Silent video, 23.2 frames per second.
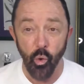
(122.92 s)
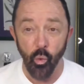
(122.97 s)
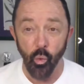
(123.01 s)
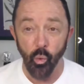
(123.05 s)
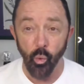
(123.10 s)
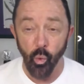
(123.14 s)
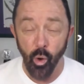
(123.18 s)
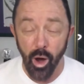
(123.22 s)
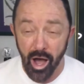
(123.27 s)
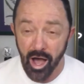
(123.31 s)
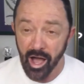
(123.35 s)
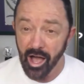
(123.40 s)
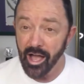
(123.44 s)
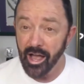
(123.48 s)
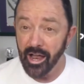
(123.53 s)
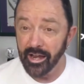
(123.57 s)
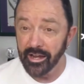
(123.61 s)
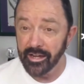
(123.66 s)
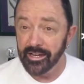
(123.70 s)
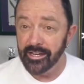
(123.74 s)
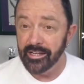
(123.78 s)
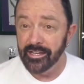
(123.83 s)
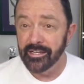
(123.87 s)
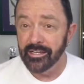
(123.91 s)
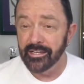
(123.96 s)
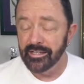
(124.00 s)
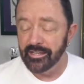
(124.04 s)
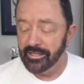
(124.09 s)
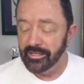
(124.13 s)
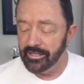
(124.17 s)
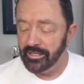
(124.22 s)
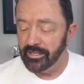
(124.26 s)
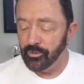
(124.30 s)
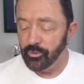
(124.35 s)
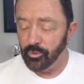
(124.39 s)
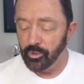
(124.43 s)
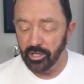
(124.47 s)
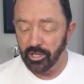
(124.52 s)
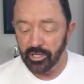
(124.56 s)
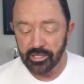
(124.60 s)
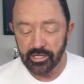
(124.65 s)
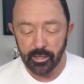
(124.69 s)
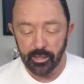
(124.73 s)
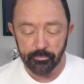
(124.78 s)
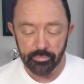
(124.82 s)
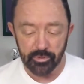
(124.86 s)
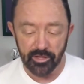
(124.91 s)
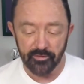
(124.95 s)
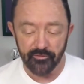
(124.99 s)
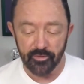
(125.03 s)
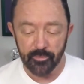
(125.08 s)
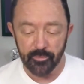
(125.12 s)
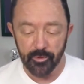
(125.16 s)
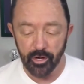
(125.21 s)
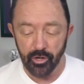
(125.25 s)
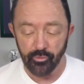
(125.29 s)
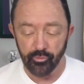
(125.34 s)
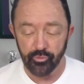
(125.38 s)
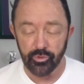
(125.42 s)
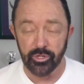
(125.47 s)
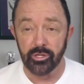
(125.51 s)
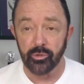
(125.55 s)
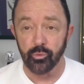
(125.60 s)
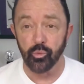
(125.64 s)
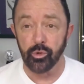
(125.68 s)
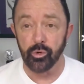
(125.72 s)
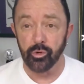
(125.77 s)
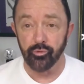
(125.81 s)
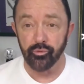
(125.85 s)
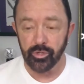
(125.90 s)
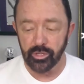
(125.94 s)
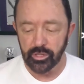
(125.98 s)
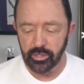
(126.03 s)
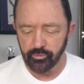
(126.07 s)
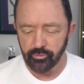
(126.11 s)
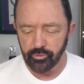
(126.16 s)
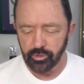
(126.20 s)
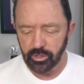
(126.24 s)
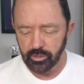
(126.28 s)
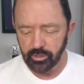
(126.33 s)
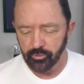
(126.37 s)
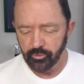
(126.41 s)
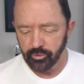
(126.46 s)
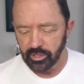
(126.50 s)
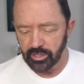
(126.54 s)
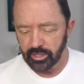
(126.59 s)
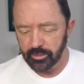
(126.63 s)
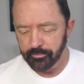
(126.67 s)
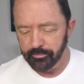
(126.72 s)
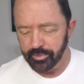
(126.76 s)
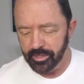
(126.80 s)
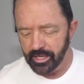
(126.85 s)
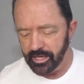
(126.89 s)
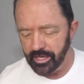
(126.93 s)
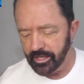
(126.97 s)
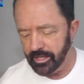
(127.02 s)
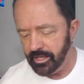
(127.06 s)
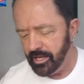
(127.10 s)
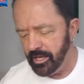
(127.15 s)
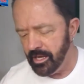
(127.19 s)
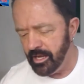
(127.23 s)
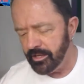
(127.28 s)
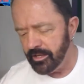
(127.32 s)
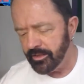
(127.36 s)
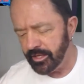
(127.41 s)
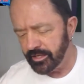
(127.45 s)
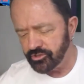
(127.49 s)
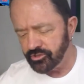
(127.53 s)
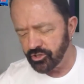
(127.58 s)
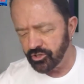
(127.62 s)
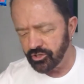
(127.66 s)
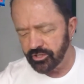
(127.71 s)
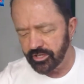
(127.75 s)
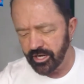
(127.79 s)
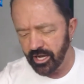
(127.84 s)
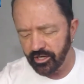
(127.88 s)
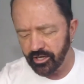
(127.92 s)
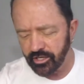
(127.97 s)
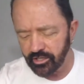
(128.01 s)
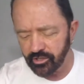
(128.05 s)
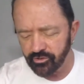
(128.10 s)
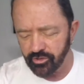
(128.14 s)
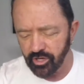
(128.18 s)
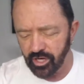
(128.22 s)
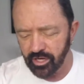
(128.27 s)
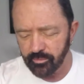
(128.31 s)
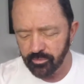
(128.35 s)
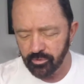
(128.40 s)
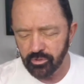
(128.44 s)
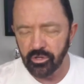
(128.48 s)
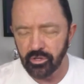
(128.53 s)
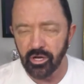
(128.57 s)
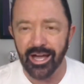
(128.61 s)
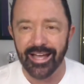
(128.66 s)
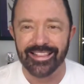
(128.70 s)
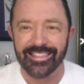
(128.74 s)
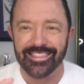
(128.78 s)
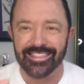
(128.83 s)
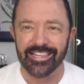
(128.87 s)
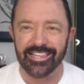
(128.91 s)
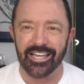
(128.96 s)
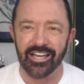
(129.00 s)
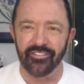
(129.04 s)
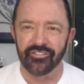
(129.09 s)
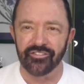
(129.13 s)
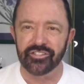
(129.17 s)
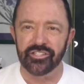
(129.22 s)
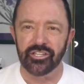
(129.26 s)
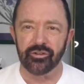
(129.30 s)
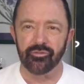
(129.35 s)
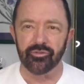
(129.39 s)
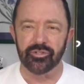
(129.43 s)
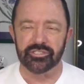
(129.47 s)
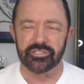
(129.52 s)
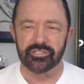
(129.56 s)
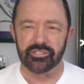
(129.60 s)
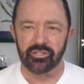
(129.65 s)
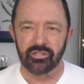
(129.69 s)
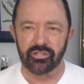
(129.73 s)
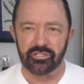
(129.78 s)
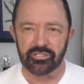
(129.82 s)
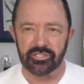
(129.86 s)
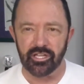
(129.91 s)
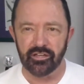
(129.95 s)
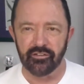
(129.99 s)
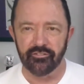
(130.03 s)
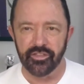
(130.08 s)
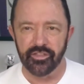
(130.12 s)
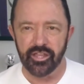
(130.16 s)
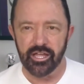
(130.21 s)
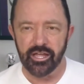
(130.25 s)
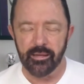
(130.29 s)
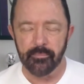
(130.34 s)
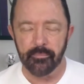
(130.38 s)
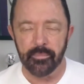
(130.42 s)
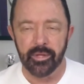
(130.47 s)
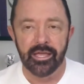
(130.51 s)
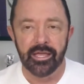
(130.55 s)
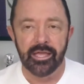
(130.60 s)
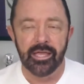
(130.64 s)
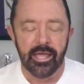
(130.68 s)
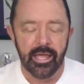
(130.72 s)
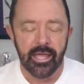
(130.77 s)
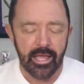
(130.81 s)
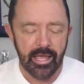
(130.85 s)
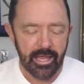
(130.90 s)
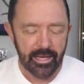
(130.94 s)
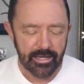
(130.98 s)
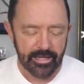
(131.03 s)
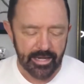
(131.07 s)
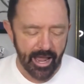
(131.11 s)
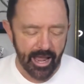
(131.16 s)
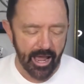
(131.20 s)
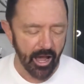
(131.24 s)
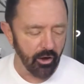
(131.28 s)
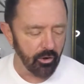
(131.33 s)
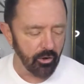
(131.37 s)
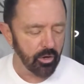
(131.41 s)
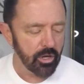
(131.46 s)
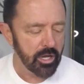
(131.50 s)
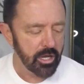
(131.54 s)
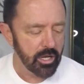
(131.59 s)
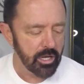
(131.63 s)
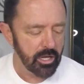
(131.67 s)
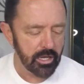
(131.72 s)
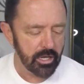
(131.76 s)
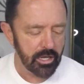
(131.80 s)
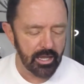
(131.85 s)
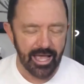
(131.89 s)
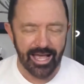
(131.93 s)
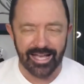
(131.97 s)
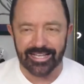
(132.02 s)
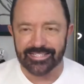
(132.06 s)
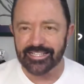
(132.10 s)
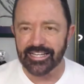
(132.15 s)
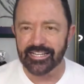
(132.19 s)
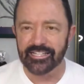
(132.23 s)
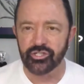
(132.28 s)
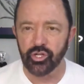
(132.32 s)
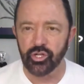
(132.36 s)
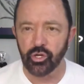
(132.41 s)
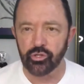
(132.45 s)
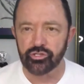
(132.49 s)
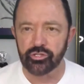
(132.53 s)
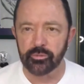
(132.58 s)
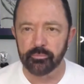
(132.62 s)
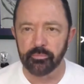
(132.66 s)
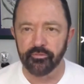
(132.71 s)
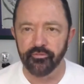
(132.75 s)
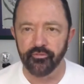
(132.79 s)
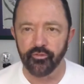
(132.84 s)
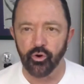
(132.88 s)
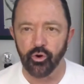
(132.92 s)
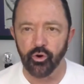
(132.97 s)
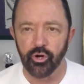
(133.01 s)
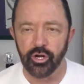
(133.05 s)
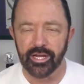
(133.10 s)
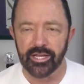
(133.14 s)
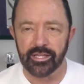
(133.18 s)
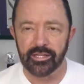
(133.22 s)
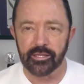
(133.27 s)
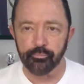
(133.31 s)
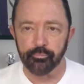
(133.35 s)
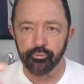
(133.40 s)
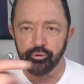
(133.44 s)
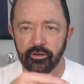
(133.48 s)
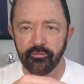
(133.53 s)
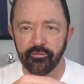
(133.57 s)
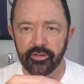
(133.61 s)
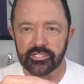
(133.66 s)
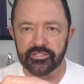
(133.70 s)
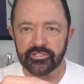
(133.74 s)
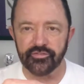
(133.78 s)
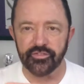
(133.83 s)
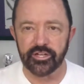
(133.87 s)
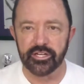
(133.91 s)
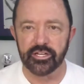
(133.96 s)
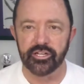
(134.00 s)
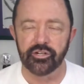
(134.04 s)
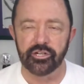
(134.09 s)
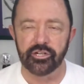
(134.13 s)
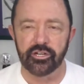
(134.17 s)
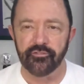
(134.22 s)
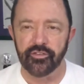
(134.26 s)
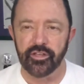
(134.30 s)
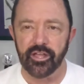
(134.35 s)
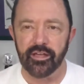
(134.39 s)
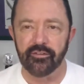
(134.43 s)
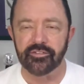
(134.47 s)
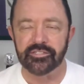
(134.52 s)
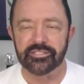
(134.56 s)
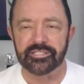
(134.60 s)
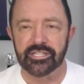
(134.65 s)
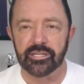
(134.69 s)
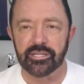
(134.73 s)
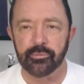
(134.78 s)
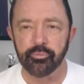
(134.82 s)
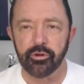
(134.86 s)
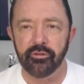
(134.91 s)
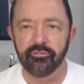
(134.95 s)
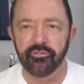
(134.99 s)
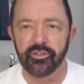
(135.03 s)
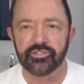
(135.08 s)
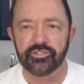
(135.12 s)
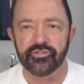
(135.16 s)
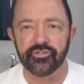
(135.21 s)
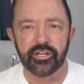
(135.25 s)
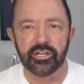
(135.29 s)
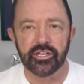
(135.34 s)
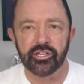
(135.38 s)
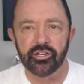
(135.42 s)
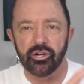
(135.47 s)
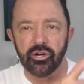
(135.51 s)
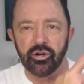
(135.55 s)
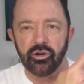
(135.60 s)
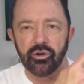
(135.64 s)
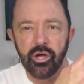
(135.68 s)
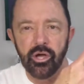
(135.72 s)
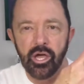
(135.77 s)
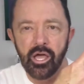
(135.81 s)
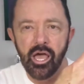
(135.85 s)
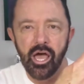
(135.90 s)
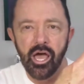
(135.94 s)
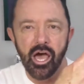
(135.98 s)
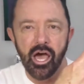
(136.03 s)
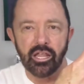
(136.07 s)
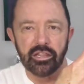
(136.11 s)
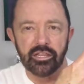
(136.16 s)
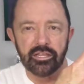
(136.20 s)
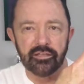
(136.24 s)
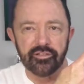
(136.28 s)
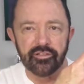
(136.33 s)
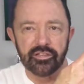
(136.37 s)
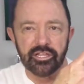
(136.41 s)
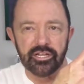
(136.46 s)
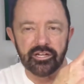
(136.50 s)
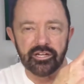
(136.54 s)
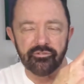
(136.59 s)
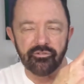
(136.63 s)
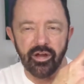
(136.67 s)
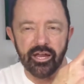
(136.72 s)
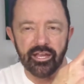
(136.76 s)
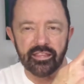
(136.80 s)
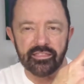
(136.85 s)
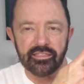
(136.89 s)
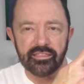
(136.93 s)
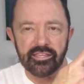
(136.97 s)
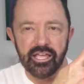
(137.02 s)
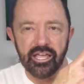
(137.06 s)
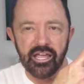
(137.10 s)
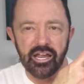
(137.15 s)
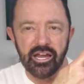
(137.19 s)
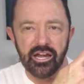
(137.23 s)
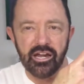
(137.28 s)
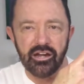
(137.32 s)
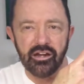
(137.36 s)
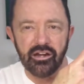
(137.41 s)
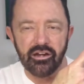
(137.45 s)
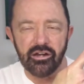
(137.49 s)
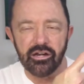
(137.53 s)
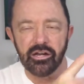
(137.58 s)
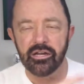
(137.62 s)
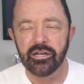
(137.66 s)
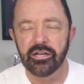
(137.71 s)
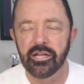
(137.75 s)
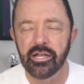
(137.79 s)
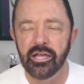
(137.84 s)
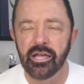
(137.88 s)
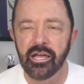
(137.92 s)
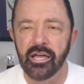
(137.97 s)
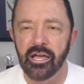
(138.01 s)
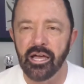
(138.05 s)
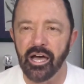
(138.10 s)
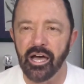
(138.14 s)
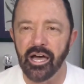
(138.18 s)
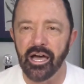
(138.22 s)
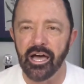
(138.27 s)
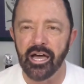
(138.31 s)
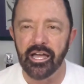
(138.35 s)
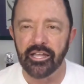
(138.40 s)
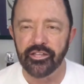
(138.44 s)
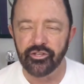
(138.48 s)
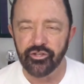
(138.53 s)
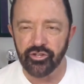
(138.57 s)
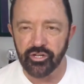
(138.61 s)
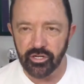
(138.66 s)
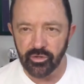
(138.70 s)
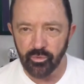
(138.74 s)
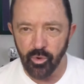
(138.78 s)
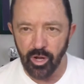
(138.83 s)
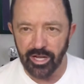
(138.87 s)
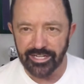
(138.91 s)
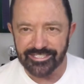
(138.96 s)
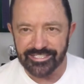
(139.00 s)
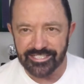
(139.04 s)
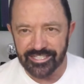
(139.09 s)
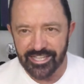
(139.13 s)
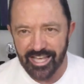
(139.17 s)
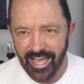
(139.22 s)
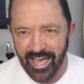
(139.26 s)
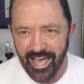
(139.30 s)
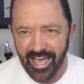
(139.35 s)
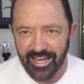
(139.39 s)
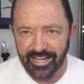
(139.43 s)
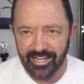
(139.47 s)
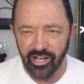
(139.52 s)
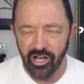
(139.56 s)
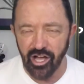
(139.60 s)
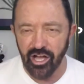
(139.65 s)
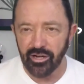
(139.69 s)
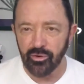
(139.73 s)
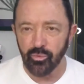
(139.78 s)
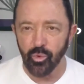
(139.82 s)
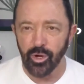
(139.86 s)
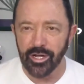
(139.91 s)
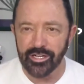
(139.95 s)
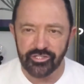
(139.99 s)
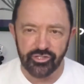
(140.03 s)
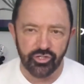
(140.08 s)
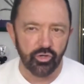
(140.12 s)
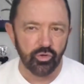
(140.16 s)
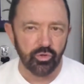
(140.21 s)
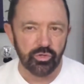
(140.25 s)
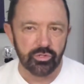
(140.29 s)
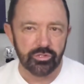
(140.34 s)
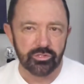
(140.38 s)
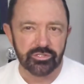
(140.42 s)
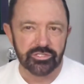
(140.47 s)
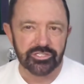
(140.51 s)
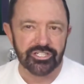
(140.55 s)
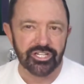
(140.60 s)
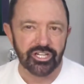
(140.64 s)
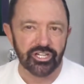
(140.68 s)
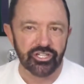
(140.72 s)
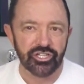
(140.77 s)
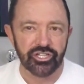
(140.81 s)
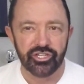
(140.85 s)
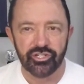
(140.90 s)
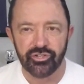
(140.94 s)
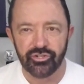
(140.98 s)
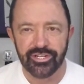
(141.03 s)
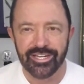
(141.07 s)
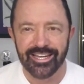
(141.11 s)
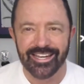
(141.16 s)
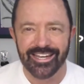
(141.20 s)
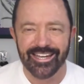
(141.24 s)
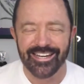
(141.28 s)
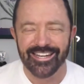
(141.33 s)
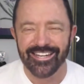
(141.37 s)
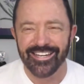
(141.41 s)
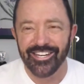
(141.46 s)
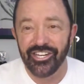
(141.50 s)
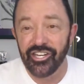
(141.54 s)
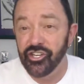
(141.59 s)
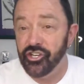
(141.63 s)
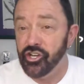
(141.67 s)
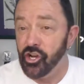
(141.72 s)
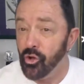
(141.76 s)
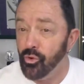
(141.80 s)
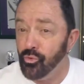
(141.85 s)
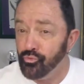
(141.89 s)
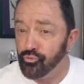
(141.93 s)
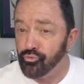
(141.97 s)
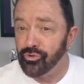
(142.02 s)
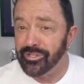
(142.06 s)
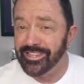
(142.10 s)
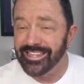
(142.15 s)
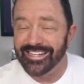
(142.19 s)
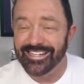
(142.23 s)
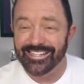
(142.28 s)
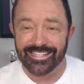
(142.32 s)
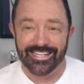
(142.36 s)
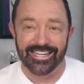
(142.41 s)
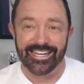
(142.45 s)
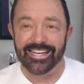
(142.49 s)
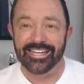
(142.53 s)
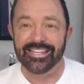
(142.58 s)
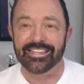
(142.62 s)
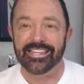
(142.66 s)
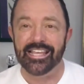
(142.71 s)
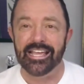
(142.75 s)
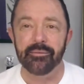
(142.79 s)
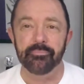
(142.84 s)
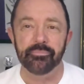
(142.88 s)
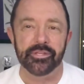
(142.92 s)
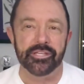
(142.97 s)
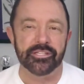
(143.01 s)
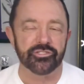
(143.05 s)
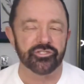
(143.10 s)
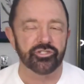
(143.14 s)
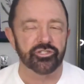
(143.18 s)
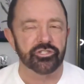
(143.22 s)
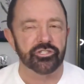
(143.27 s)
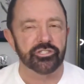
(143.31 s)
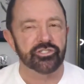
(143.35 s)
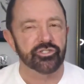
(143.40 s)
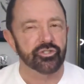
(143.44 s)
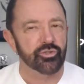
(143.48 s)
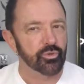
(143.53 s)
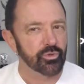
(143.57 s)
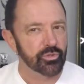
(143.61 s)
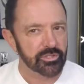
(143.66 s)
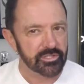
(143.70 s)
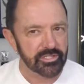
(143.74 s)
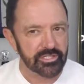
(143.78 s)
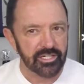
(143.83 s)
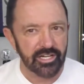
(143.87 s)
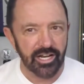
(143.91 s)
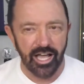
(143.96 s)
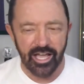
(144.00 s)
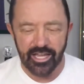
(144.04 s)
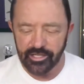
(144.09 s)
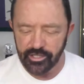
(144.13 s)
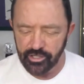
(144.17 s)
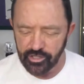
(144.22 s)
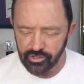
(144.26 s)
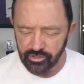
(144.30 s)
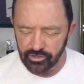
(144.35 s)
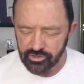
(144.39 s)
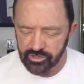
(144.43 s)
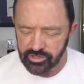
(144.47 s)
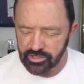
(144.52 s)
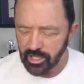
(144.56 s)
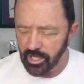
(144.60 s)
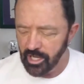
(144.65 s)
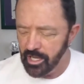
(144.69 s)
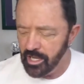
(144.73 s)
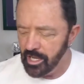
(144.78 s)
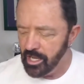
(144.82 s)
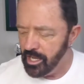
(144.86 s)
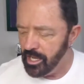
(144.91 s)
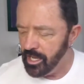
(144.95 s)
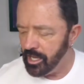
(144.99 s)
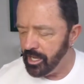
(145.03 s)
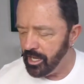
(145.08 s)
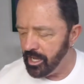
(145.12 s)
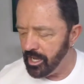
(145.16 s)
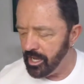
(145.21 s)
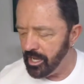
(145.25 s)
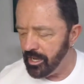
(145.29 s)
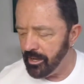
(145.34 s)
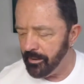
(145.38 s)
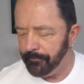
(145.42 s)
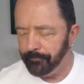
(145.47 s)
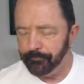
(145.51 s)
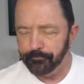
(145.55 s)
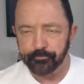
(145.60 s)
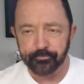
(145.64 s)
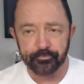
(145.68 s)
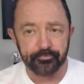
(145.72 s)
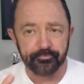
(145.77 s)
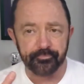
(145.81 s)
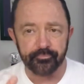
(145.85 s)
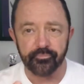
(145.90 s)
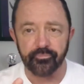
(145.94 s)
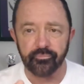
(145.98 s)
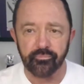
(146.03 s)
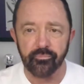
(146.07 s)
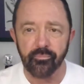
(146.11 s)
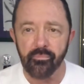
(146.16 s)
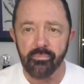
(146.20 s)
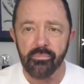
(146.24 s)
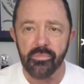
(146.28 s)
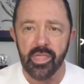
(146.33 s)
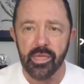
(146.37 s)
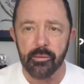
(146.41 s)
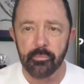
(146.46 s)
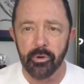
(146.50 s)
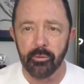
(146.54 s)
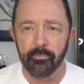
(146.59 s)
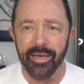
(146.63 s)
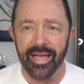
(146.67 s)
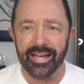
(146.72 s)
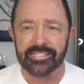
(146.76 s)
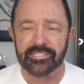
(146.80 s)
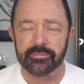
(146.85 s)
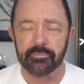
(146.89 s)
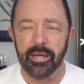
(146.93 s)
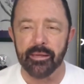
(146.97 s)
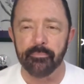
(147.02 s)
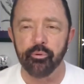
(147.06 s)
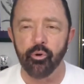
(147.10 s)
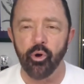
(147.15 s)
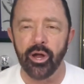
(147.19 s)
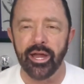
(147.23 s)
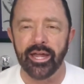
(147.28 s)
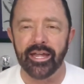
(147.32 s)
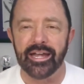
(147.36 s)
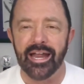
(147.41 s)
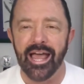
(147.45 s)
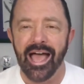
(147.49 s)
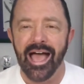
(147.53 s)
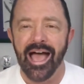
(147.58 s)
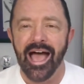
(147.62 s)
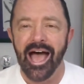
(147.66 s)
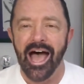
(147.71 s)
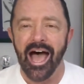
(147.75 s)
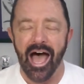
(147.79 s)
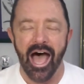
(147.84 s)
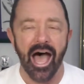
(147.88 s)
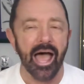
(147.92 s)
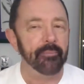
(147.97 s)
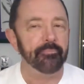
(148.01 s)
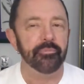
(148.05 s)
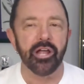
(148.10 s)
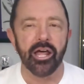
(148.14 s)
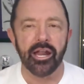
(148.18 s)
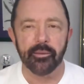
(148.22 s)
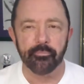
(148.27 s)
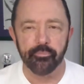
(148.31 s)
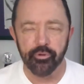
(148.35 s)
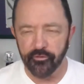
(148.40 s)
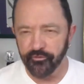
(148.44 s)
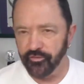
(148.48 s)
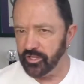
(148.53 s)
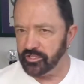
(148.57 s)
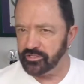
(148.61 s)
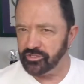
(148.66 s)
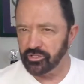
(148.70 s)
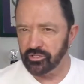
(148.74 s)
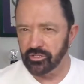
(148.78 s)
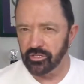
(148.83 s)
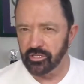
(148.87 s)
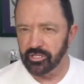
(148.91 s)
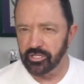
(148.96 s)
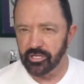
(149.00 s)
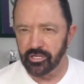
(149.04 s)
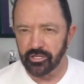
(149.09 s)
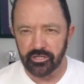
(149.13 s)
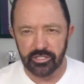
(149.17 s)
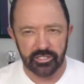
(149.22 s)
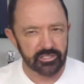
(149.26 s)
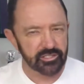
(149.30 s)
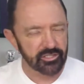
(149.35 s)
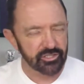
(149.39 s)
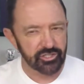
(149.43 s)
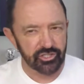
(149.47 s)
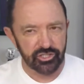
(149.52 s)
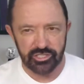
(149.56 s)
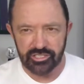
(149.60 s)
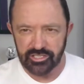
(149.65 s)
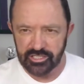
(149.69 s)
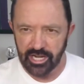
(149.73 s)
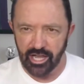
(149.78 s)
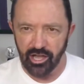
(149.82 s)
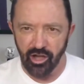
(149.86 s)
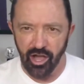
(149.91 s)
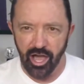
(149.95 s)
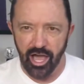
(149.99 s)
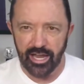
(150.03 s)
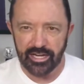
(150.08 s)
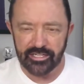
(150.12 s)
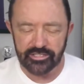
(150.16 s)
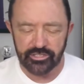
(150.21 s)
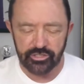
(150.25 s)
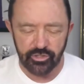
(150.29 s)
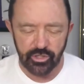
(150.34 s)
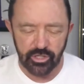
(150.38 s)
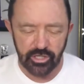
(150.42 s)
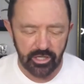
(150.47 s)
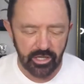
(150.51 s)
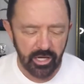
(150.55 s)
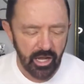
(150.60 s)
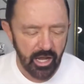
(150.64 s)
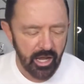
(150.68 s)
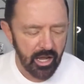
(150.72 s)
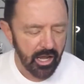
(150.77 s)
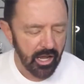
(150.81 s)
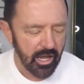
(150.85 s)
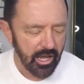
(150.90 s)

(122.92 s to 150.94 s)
One, well, a couple of them are real, were really, really, really big. They've turned out incredible. I loved the result of them. Now, as I told you before in the previous video, and if you haven't seen the previous video, I'll leave a link right there. Uh, you can watch that on what tools you need. You don't really need them. These are just tools that I use. Uh, but back to my point. I'm not a professional here. This is just how I do it.